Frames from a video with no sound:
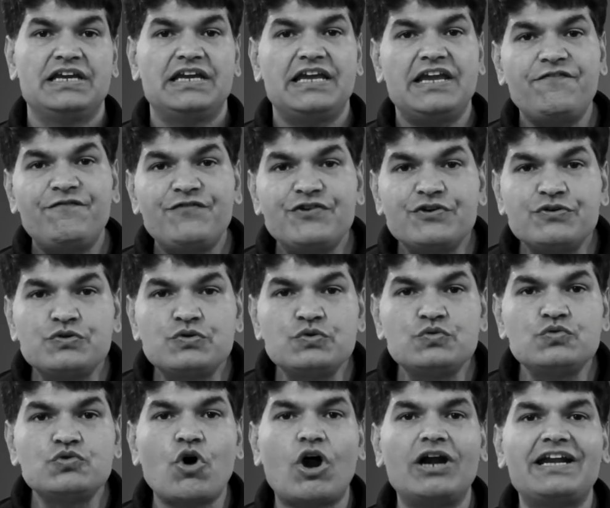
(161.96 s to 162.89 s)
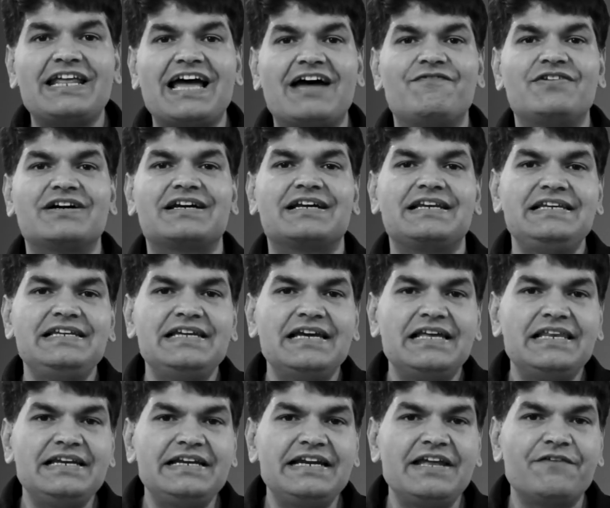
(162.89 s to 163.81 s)
If you do not have a
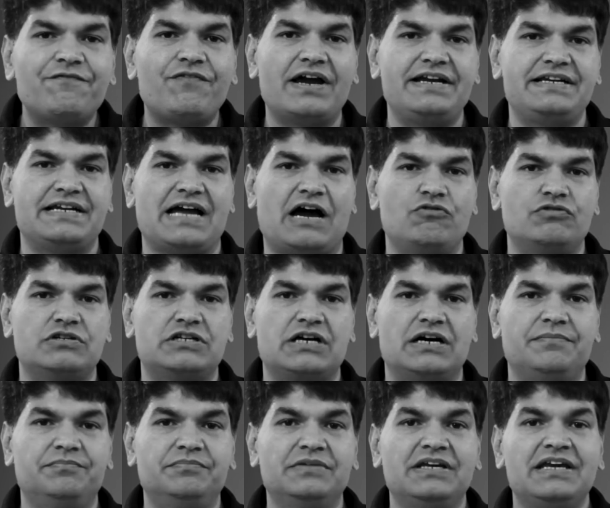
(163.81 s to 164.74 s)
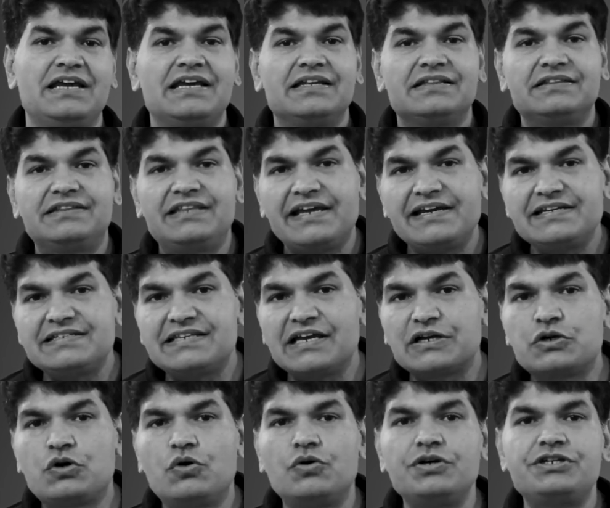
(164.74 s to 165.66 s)
clearly defined outcome, there is a
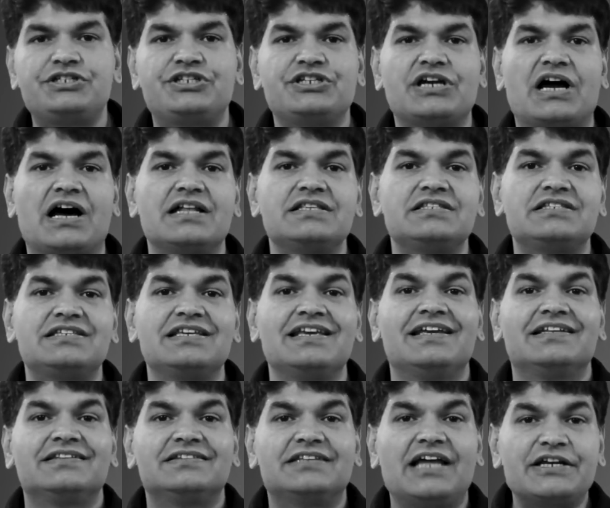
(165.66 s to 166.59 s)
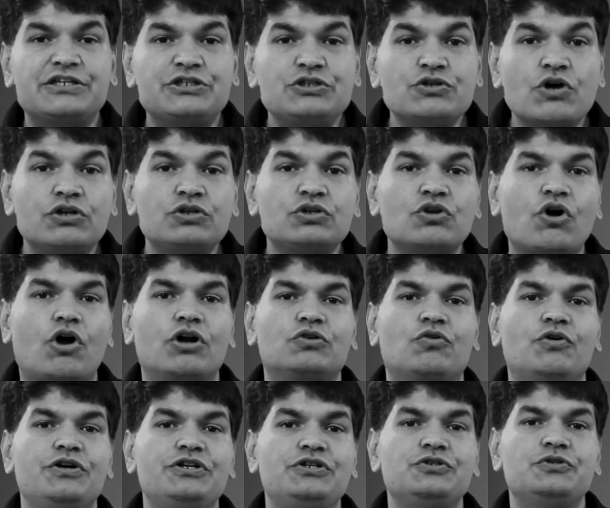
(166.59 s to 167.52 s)
good chance that you're
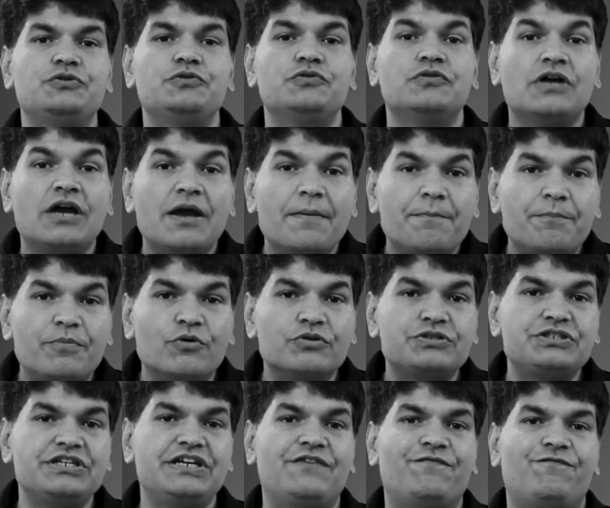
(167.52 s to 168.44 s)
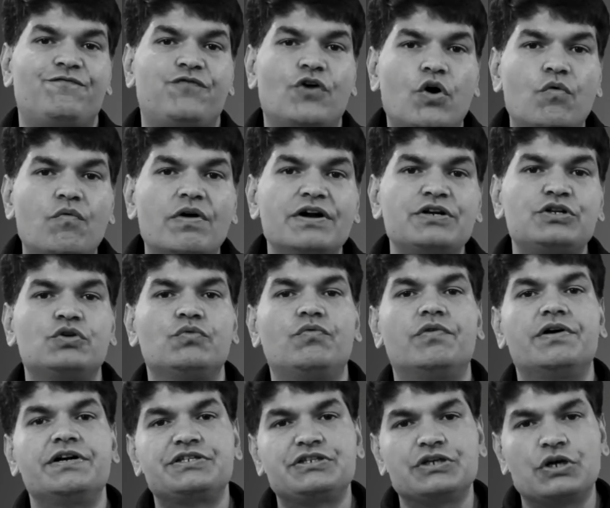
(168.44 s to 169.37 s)
not going to proceed forward
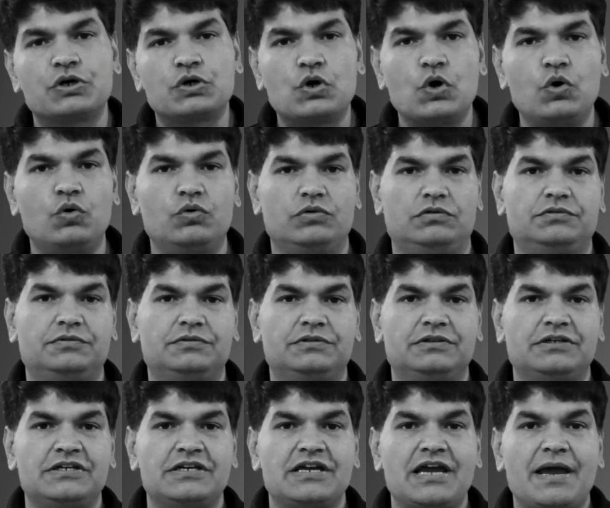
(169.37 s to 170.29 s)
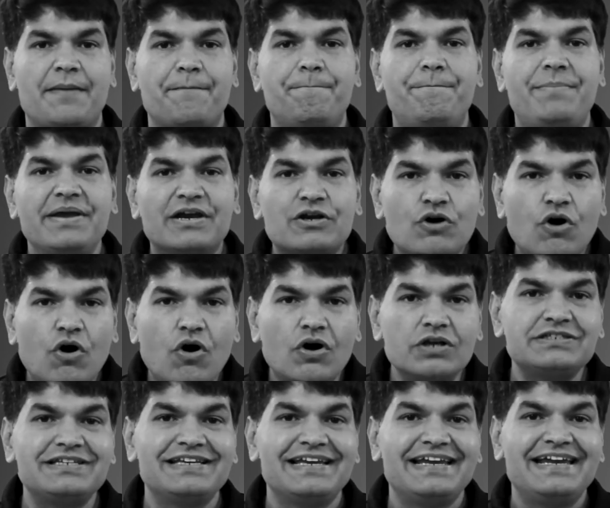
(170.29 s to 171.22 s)
towards your goal,
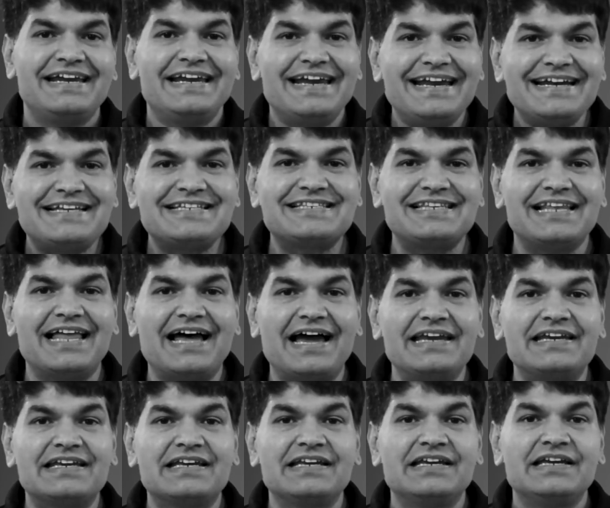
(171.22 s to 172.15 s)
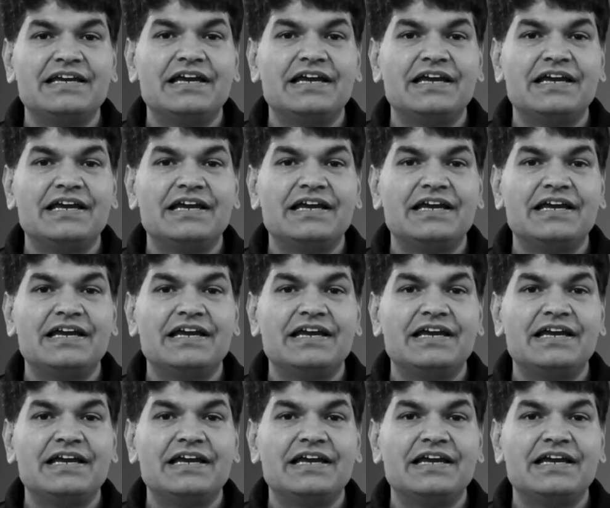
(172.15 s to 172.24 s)
because it's like